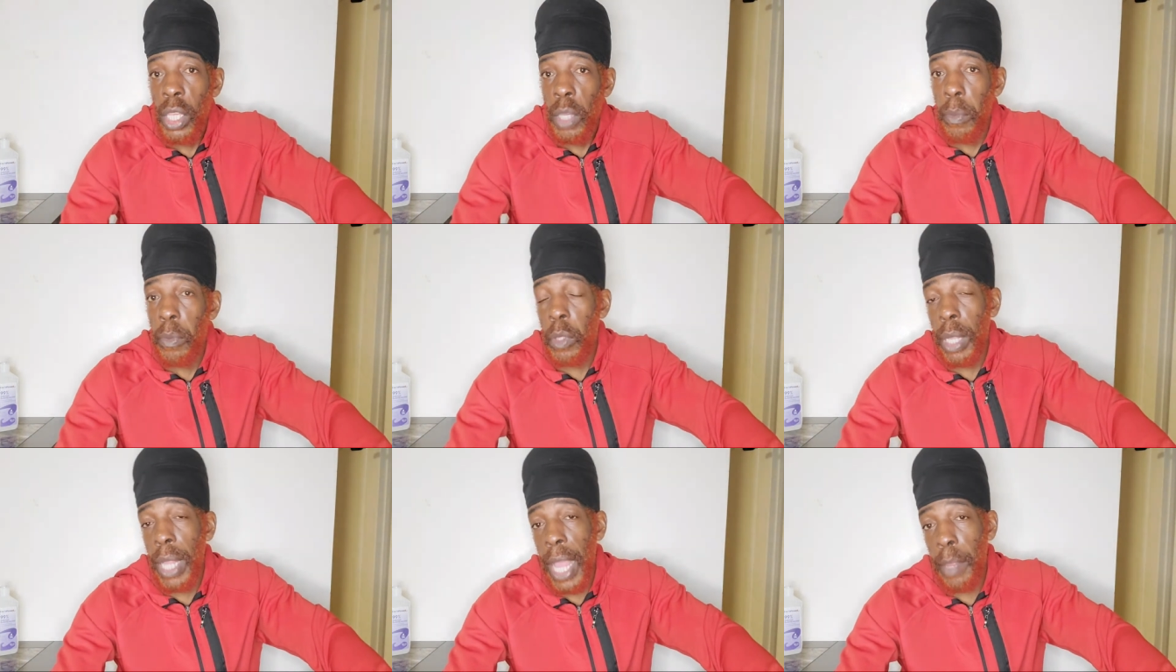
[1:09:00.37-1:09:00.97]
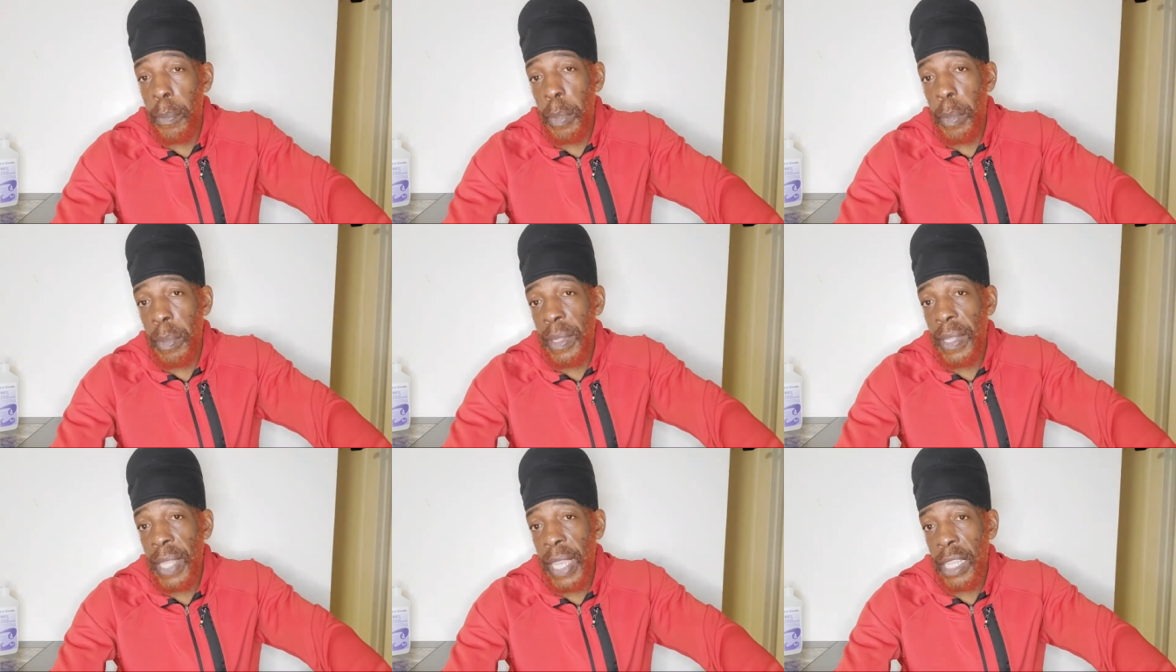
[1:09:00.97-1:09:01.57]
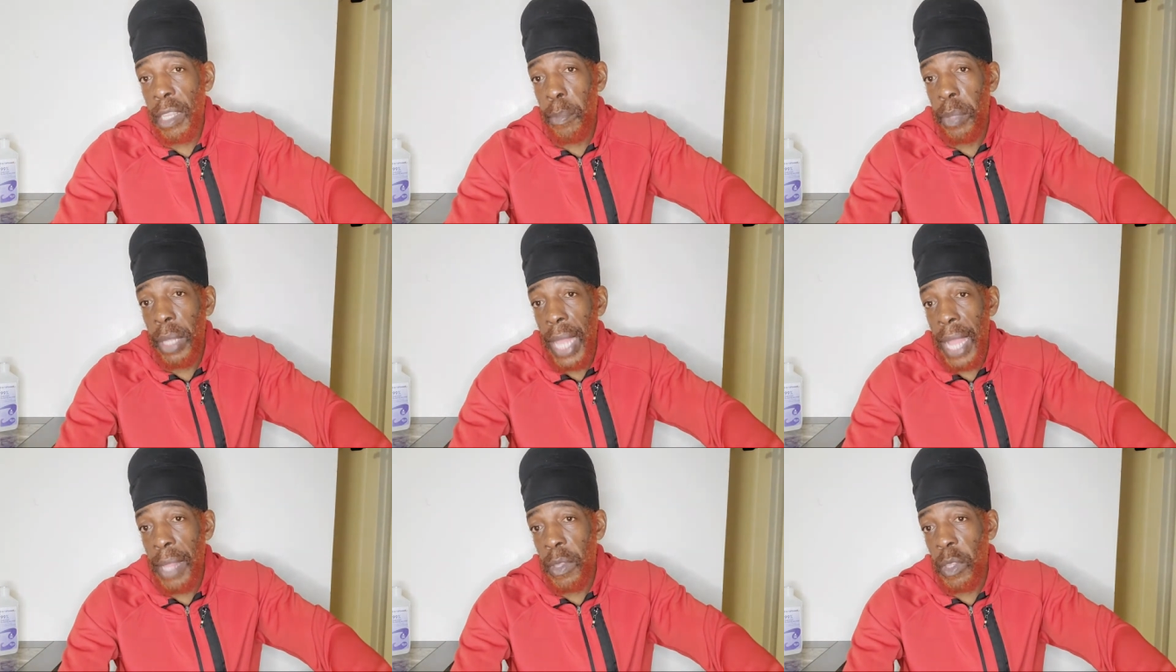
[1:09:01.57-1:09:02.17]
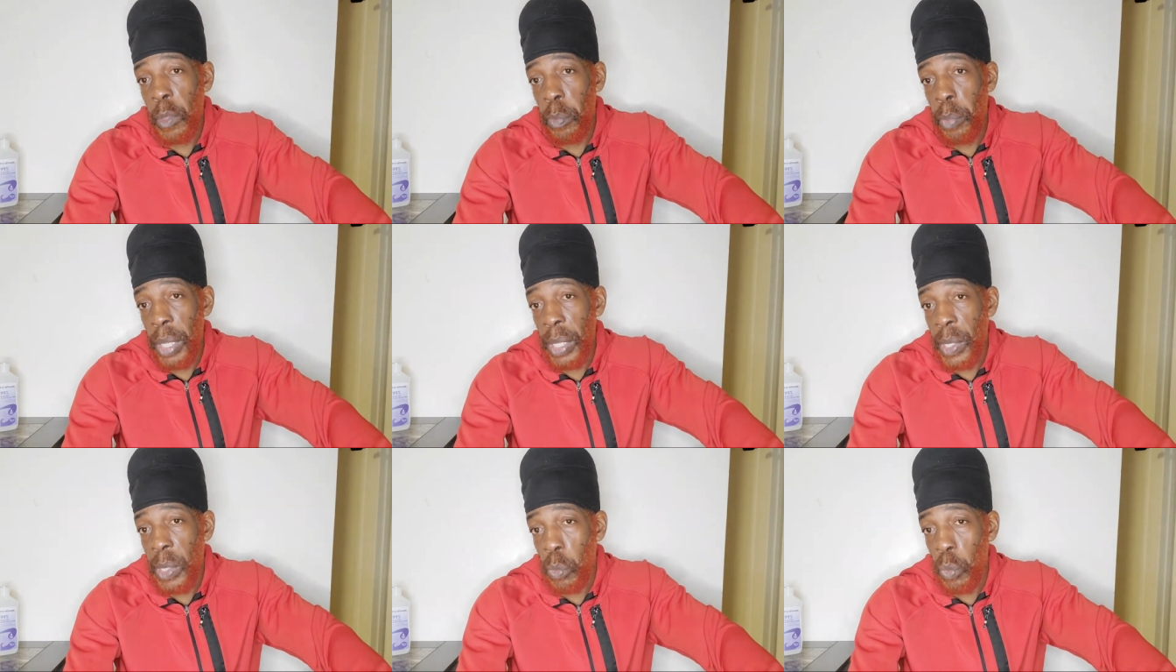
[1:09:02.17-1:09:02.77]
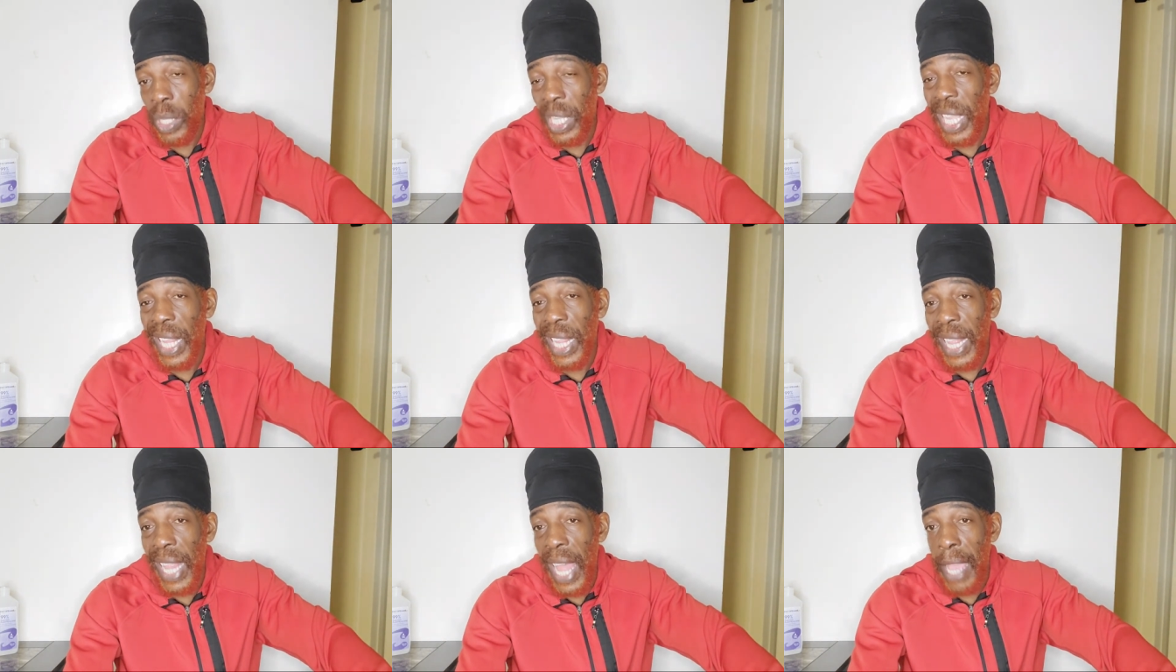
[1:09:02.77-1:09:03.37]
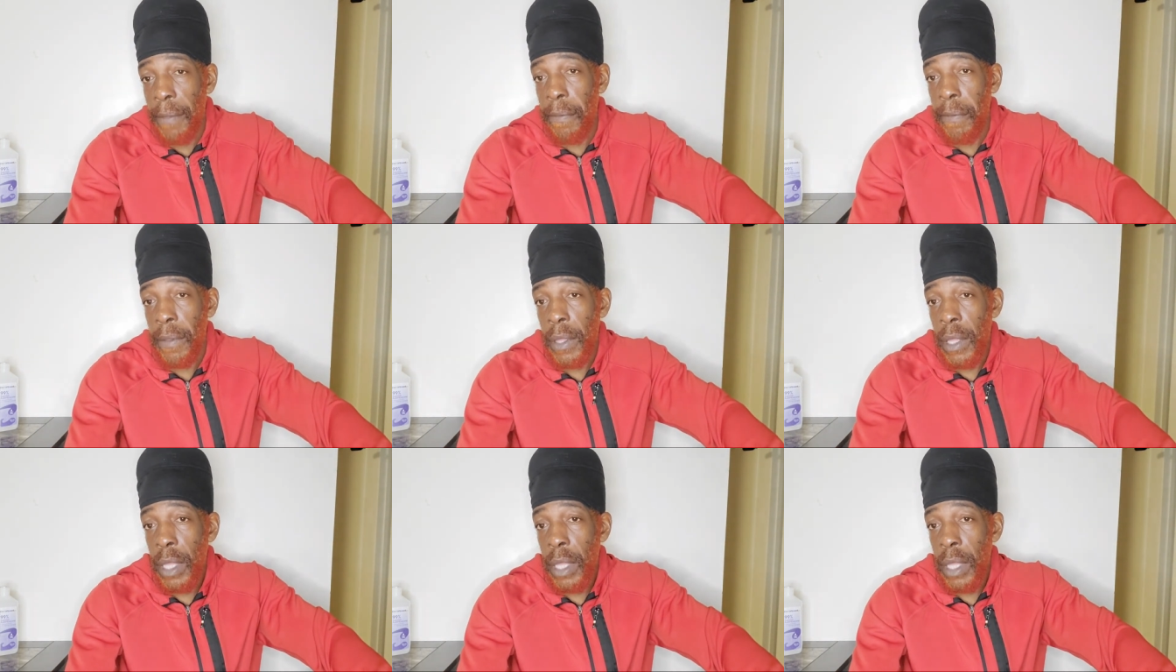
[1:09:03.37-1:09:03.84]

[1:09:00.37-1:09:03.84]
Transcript: There's a lot of people taking up a lot of space within life.